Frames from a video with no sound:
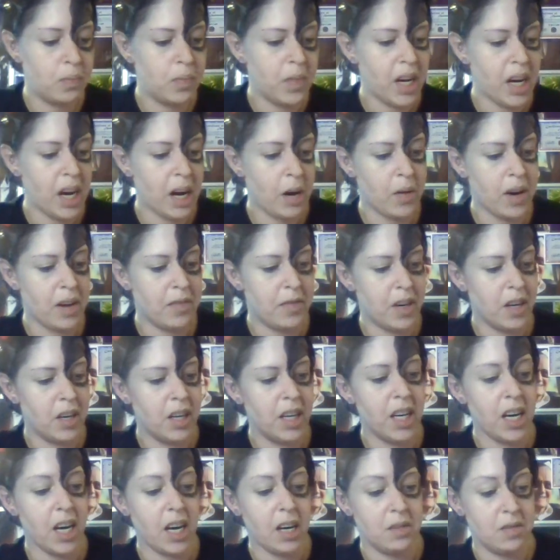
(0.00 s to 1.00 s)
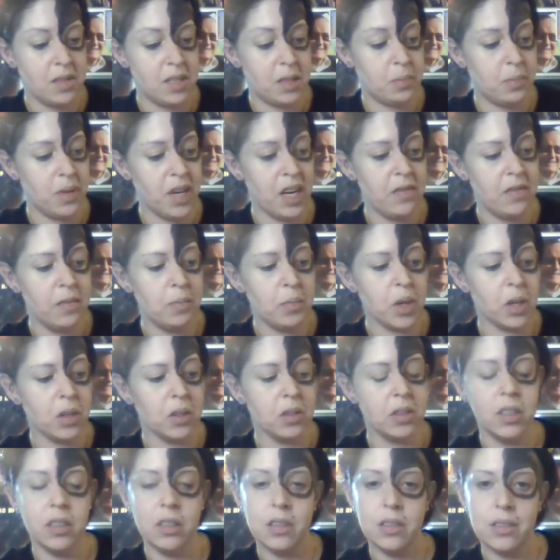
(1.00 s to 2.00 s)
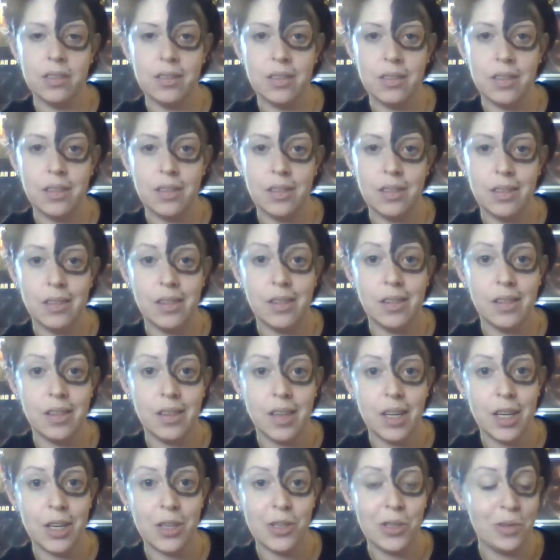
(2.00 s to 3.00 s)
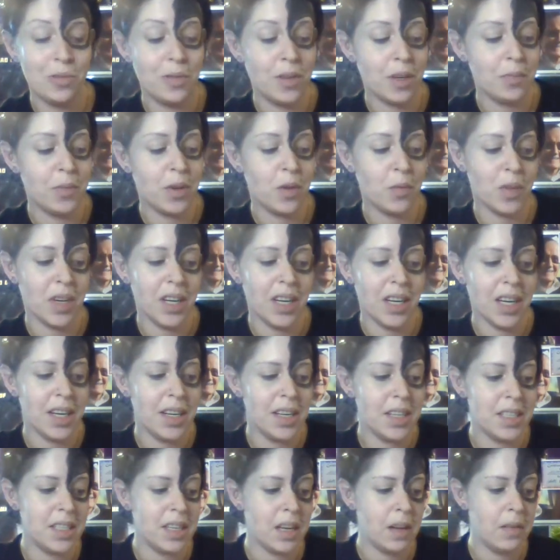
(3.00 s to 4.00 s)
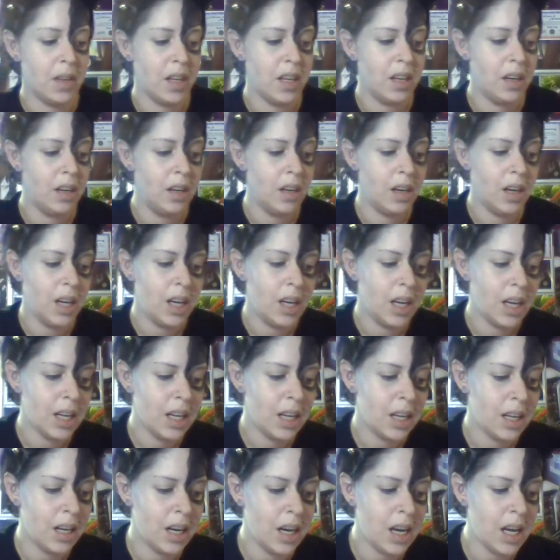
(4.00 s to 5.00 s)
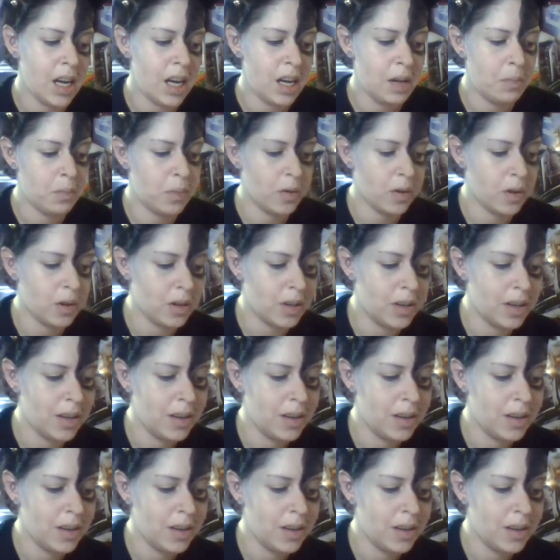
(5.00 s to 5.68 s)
However, yeah, it was brave and bold. issue number 197 in April